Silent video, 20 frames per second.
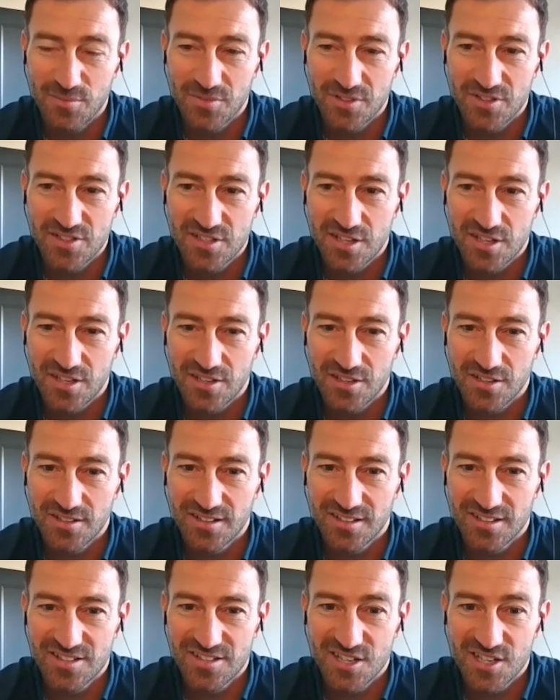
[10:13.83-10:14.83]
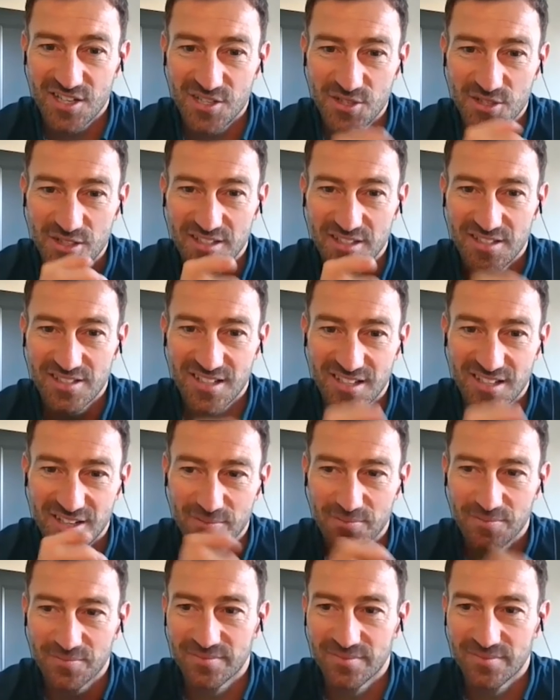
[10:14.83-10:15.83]
So you could.
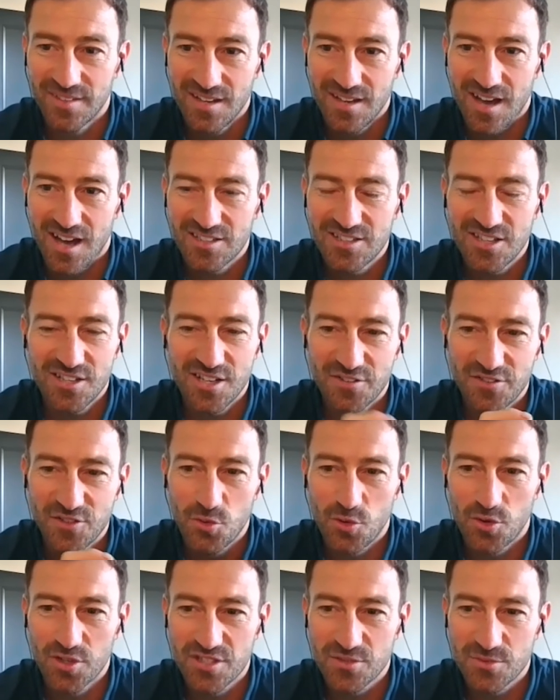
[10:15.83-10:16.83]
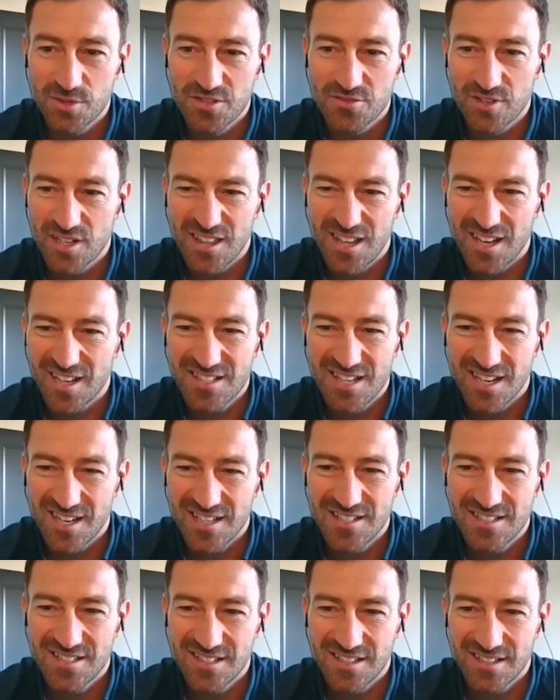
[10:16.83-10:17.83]
I don't know if the water was really that
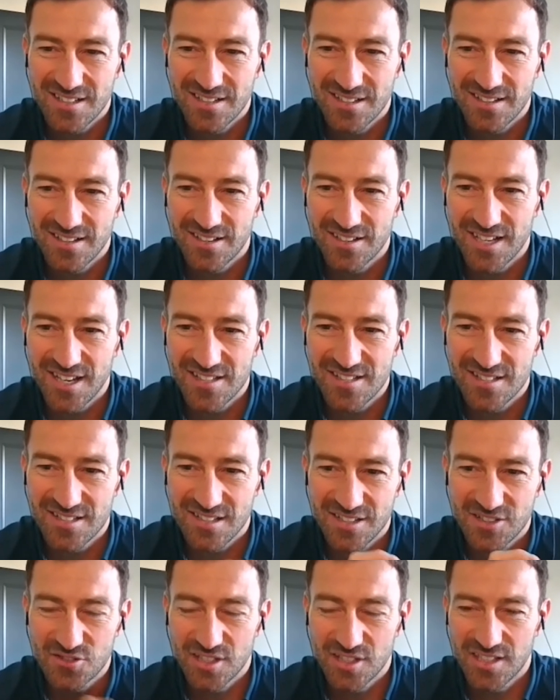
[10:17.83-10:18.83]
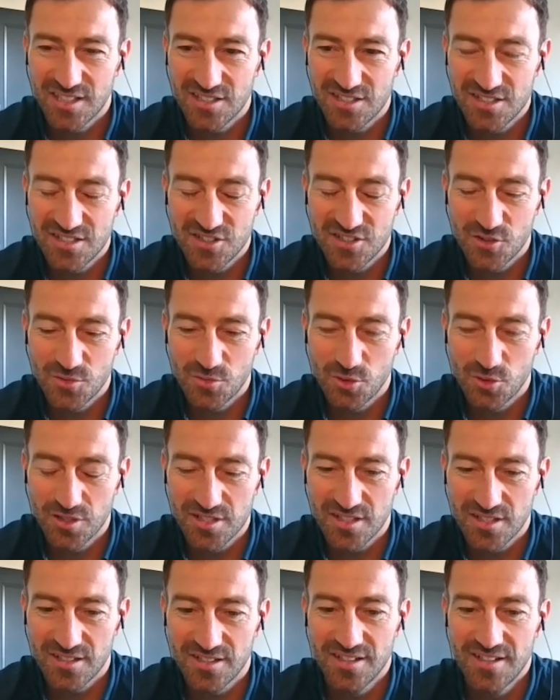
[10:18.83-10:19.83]
tasty. I guess it's like drinking distilled
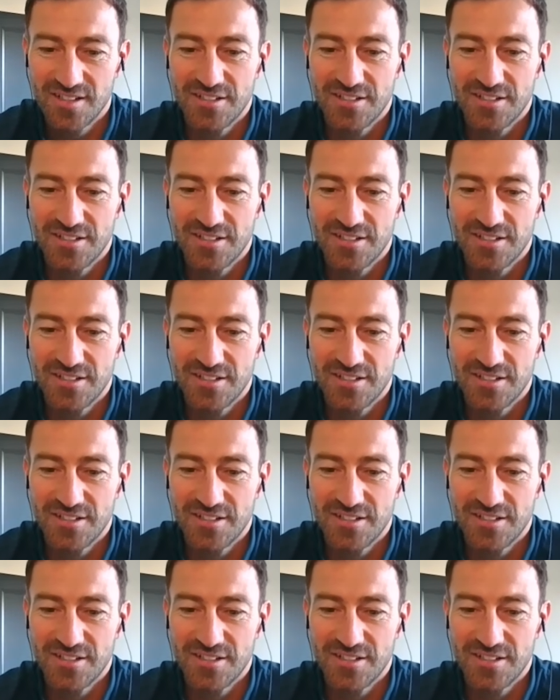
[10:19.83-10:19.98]
water.